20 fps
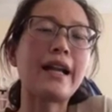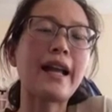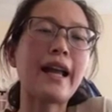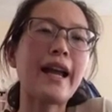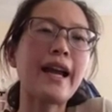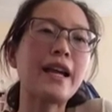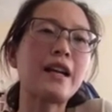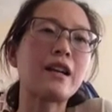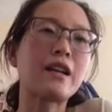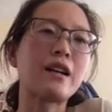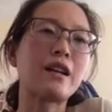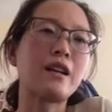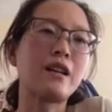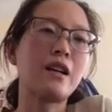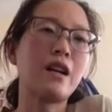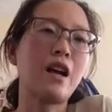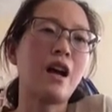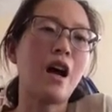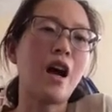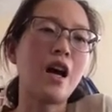later,
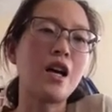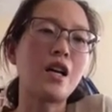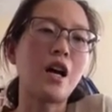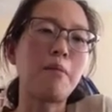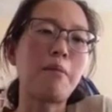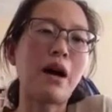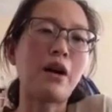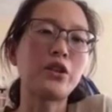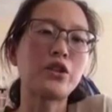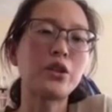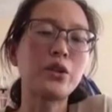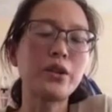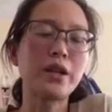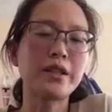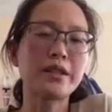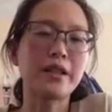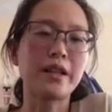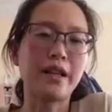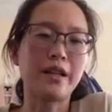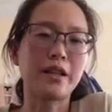about 2
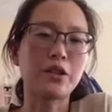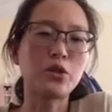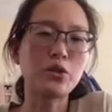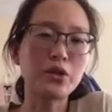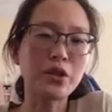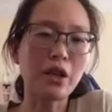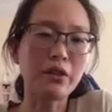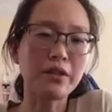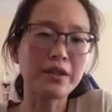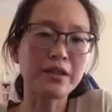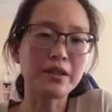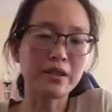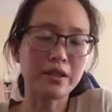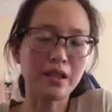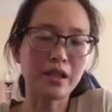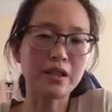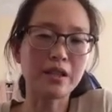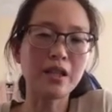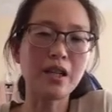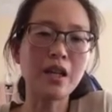years later,
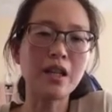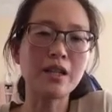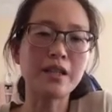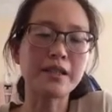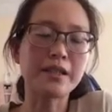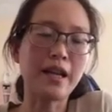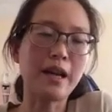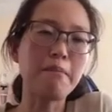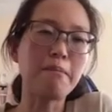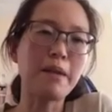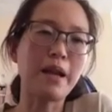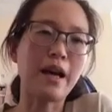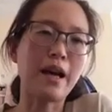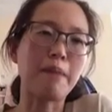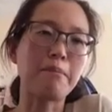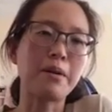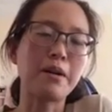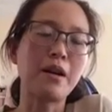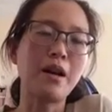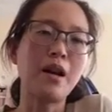2016, the Zon
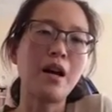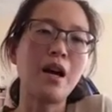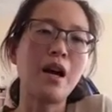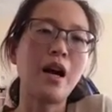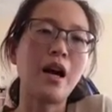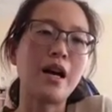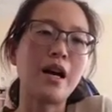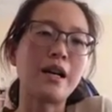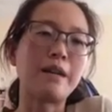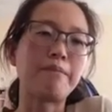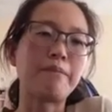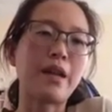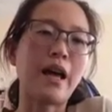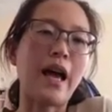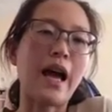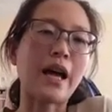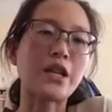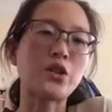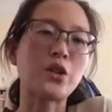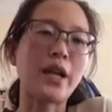Lab actually